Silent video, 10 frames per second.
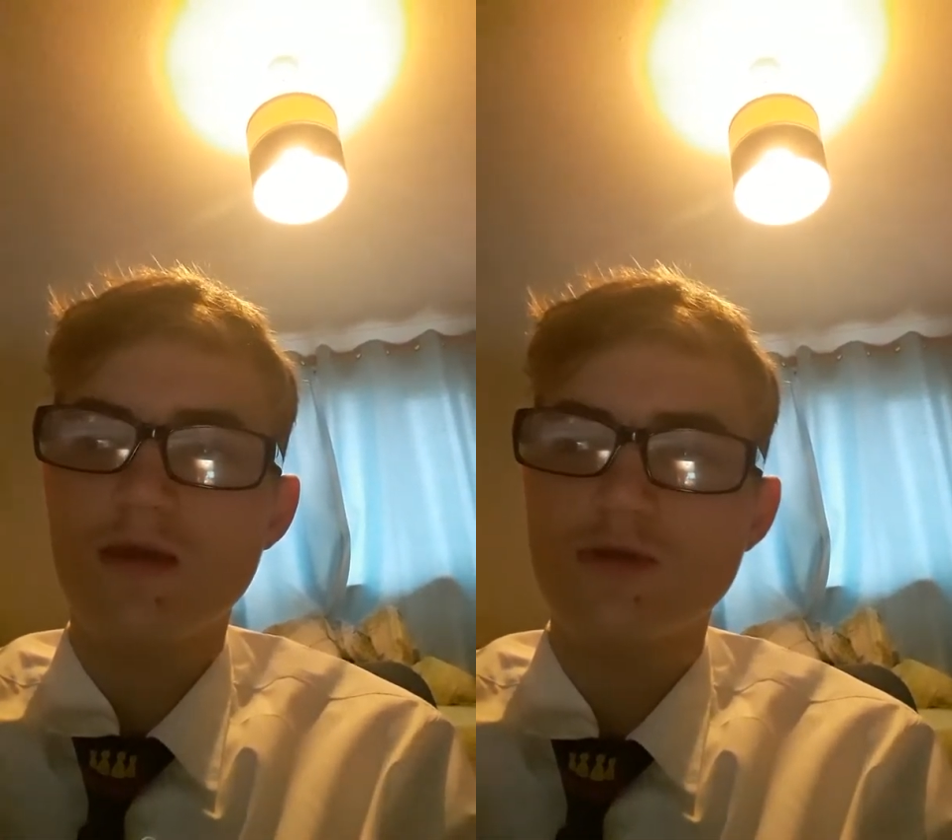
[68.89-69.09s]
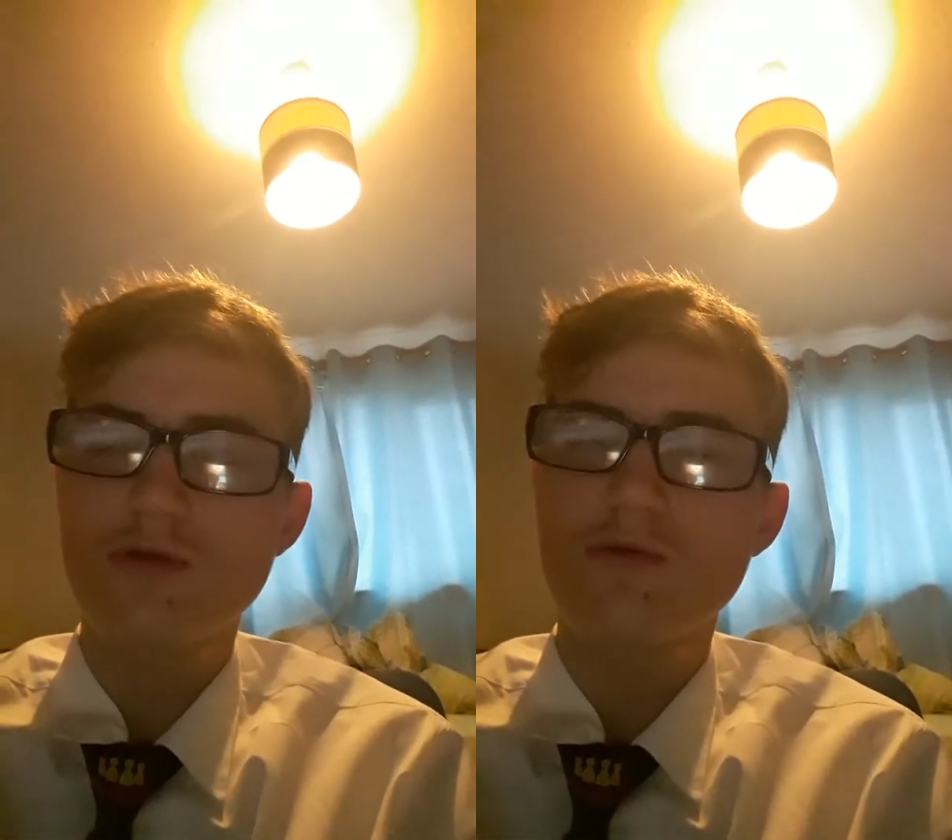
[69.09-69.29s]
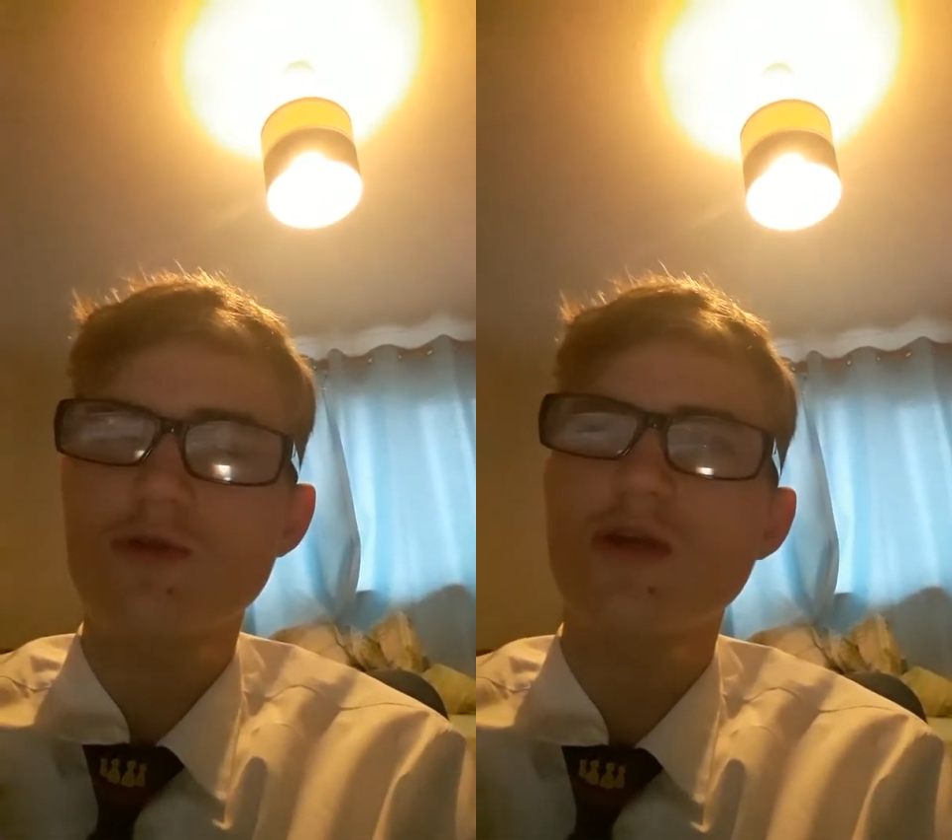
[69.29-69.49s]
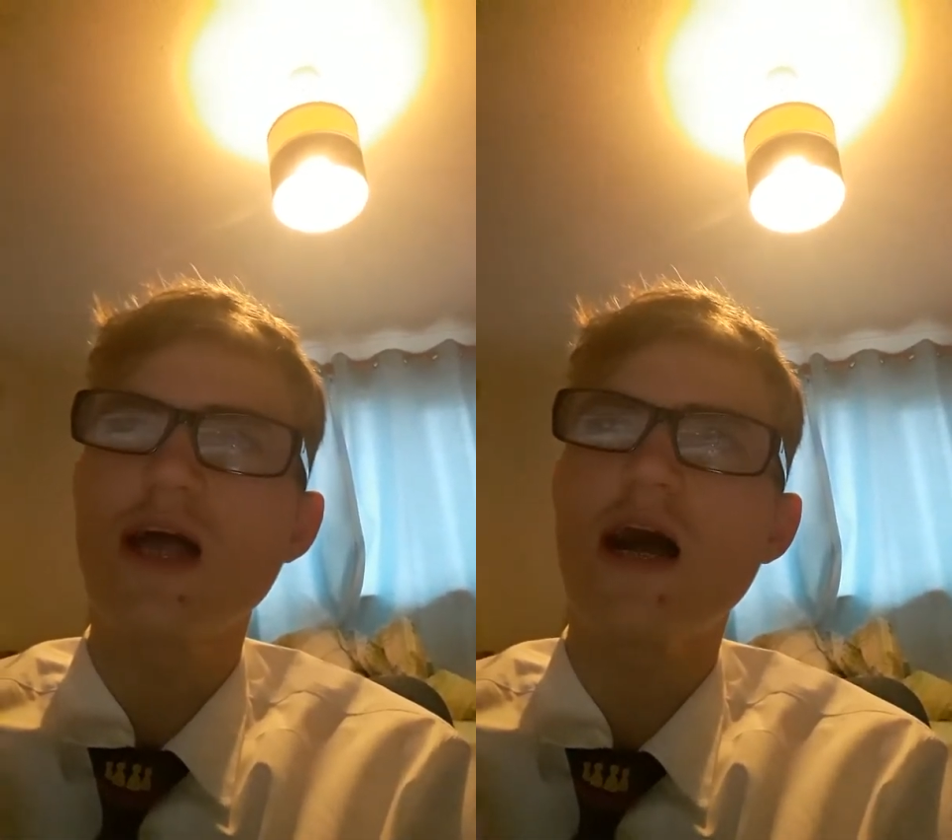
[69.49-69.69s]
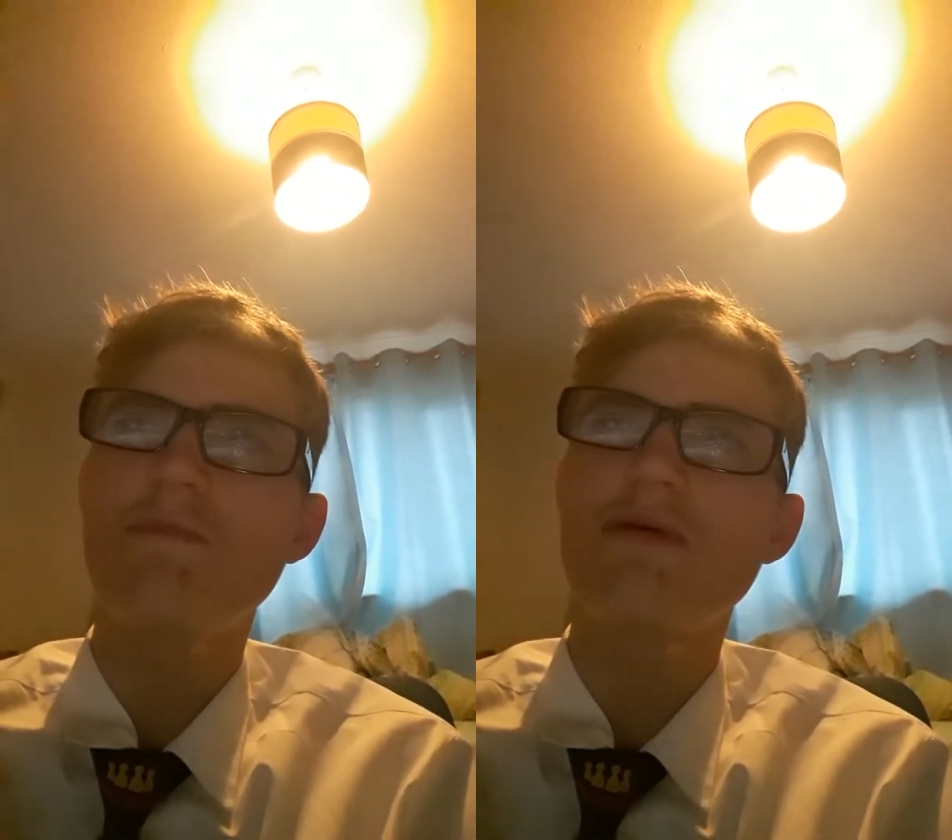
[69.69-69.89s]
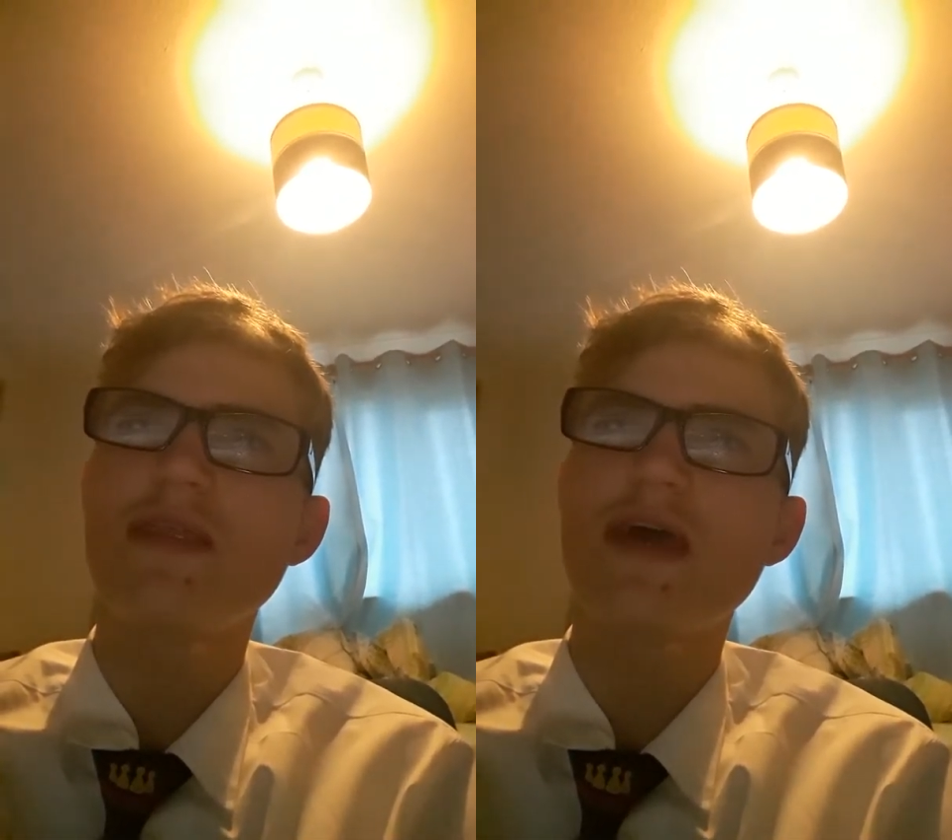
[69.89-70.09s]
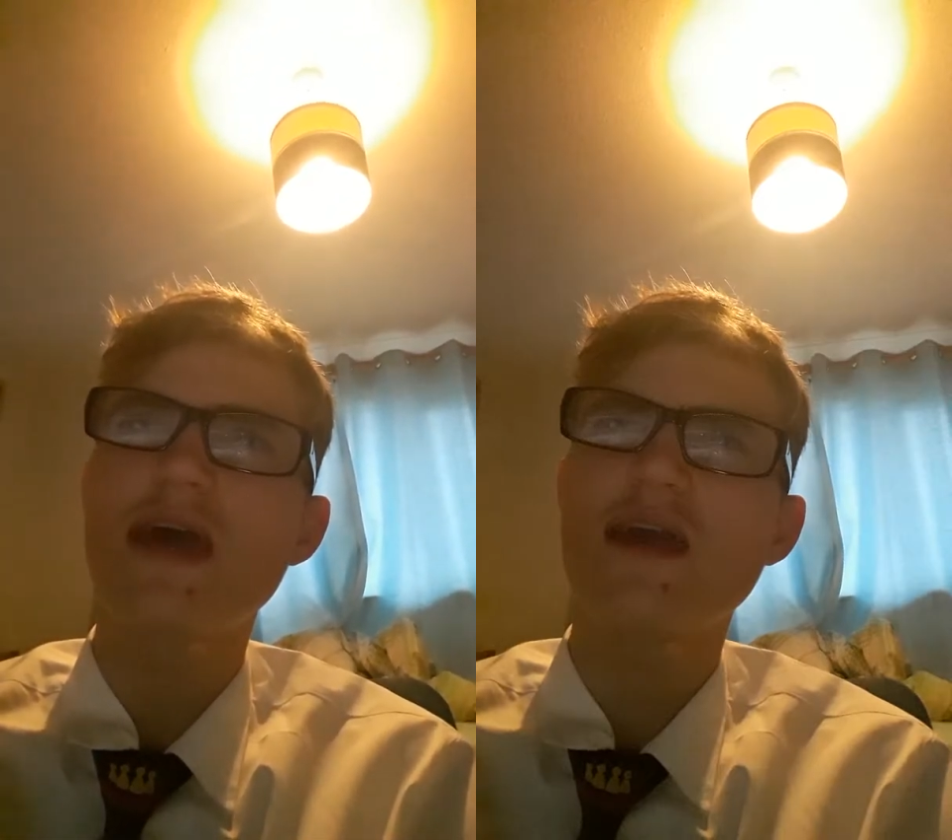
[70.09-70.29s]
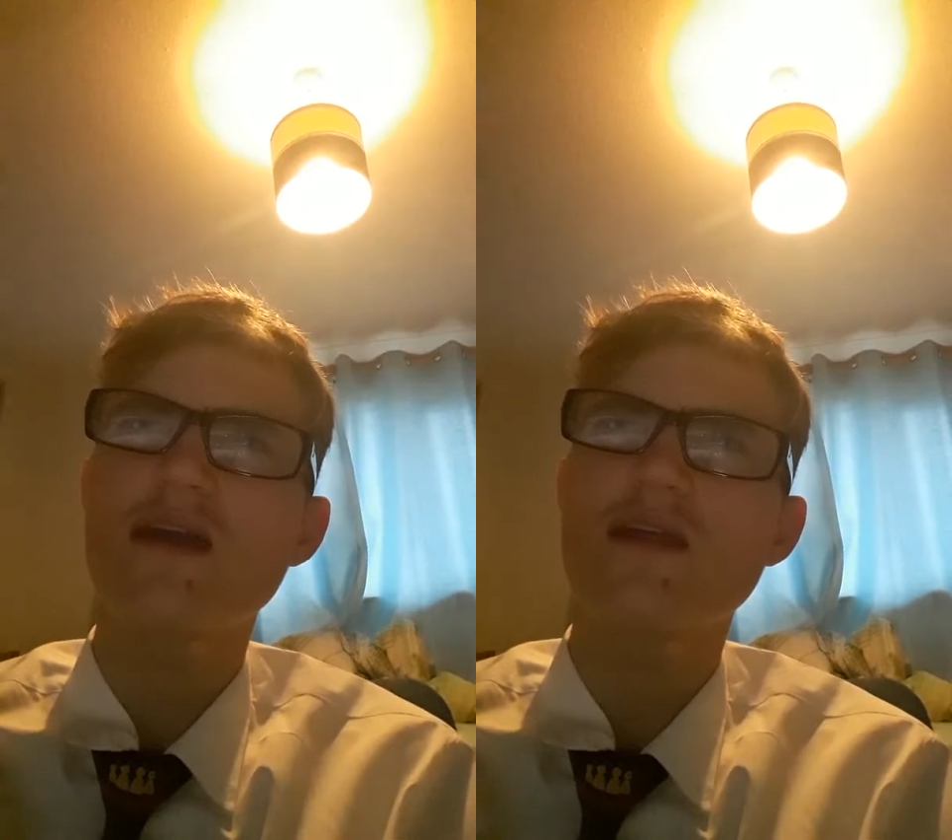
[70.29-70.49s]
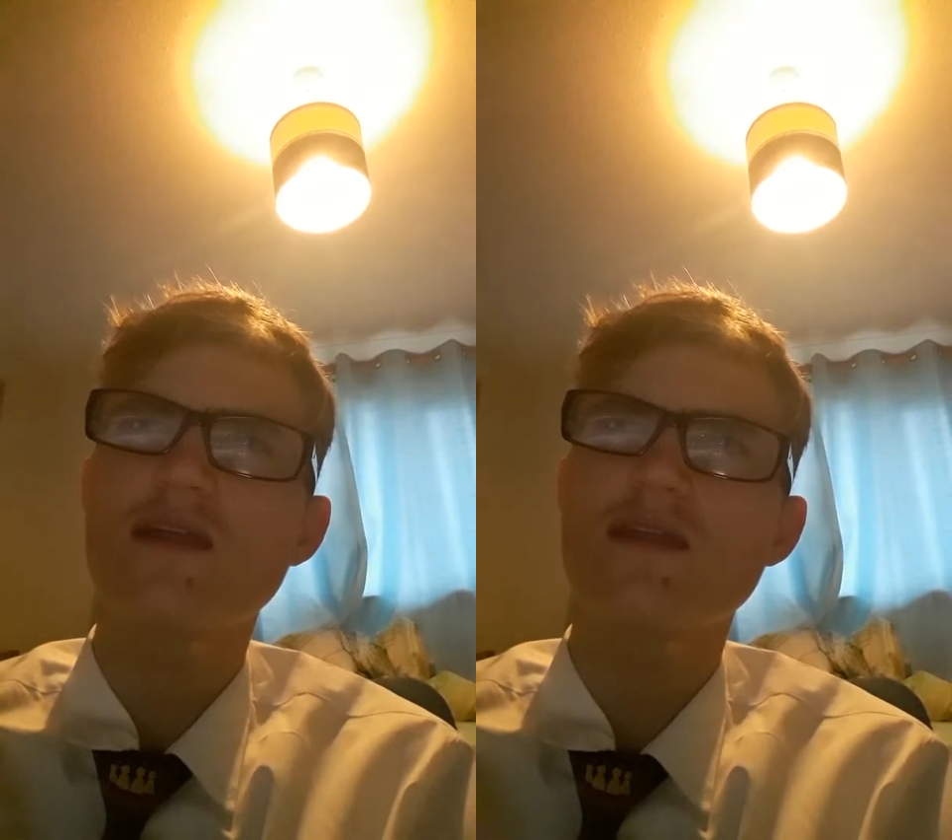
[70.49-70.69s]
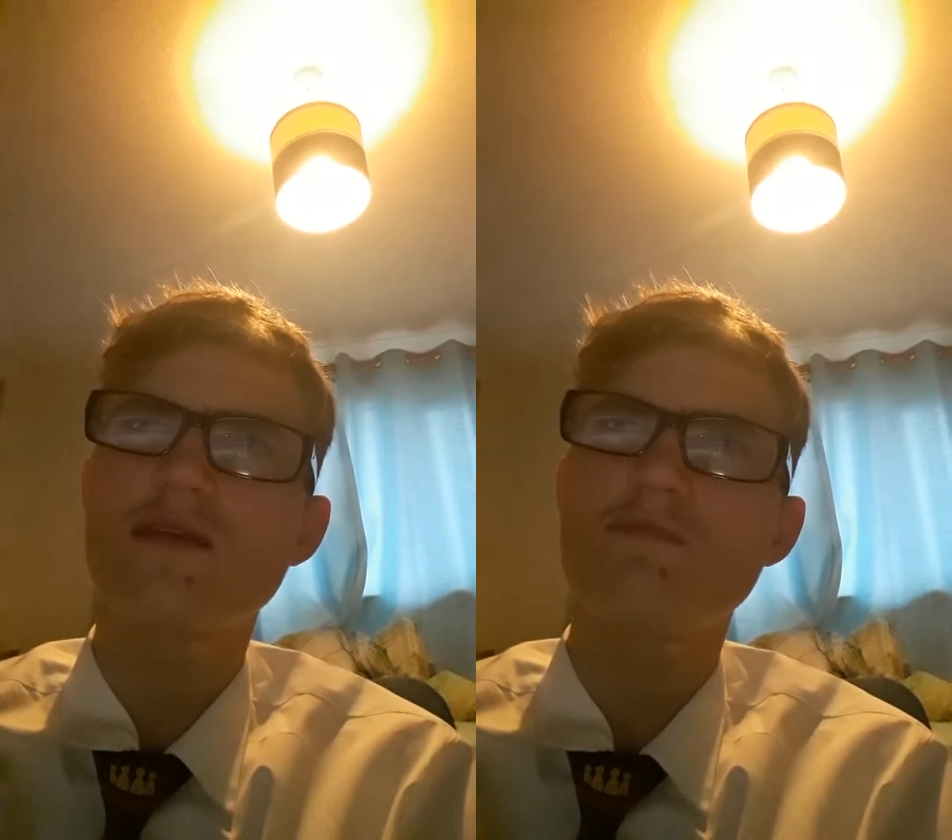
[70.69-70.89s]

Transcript: know what's going to happen next.